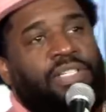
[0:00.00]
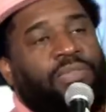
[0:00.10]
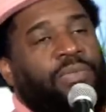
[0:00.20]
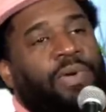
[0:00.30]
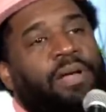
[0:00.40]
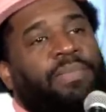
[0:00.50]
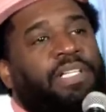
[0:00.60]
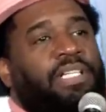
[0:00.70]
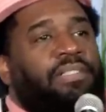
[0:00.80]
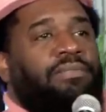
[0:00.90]
So as we
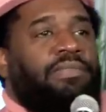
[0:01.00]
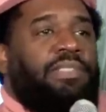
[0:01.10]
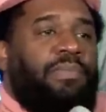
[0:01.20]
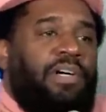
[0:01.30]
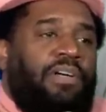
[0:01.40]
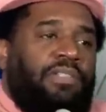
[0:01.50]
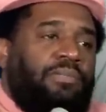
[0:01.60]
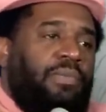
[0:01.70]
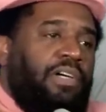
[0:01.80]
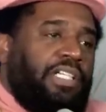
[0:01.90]
wrap it up,
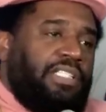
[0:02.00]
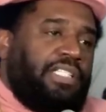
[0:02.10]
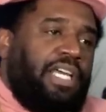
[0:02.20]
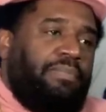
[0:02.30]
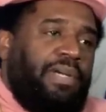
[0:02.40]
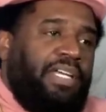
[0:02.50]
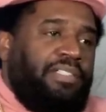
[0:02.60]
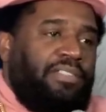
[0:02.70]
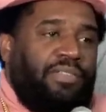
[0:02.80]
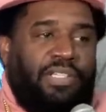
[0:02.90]
tomorrow. Marcus got
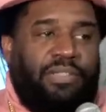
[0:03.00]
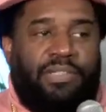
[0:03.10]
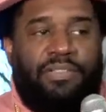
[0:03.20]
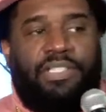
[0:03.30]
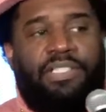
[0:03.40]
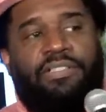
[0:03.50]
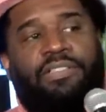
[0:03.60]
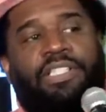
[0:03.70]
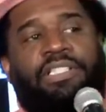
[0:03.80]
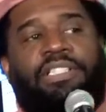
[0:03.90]
mainstream
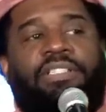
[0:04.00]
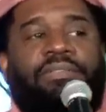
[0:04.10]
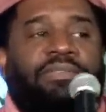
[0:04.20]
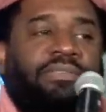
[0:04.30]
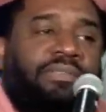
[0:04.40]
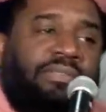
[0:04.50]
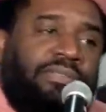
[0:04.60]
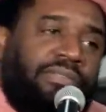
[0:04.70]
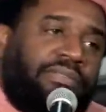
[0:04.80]
going on, goddamn.